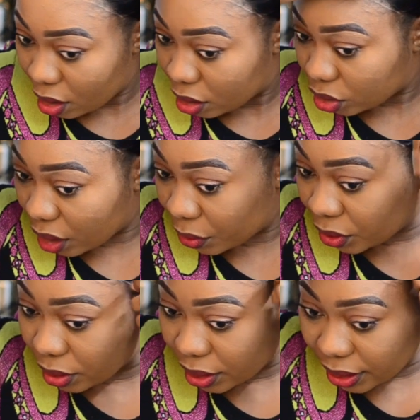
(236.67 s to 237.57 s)
so I want
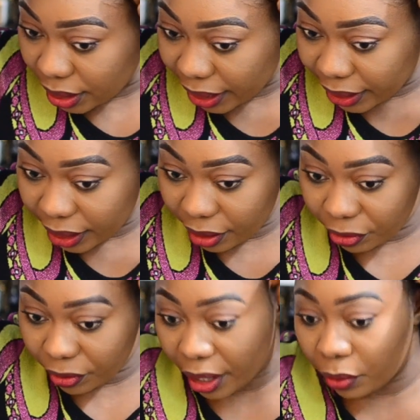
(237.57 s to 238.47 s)
to decide
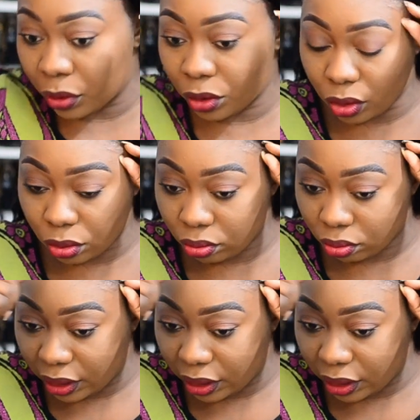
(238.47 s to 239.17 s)
if I want to